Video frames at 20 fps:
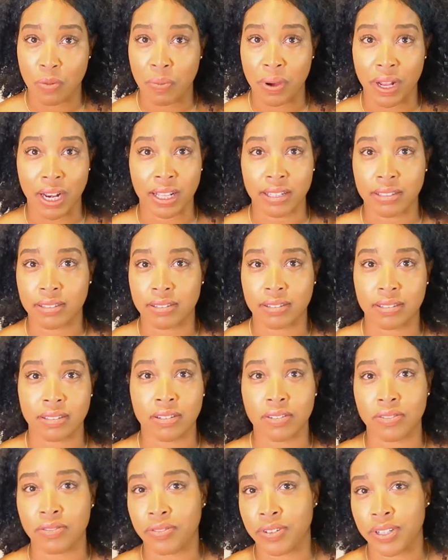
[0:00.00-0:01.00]
But I
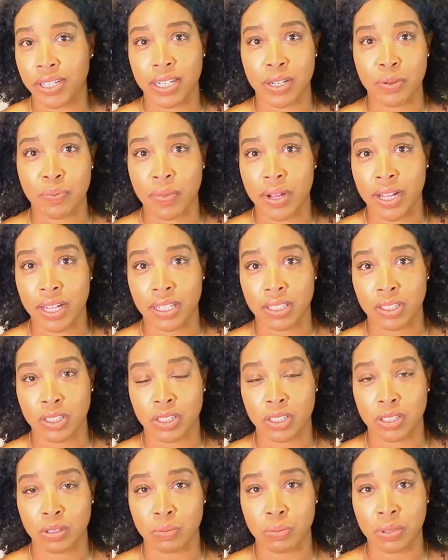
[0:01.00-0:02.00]
still very
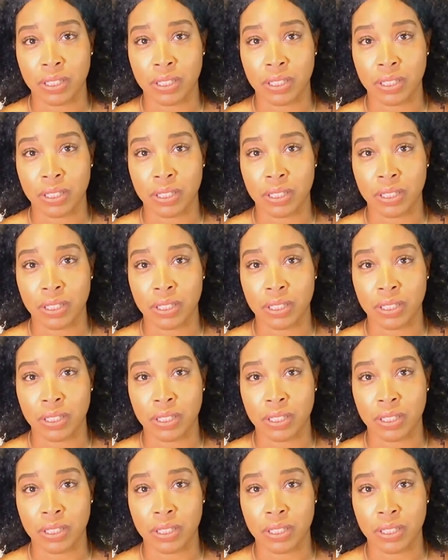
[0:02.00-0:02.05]
much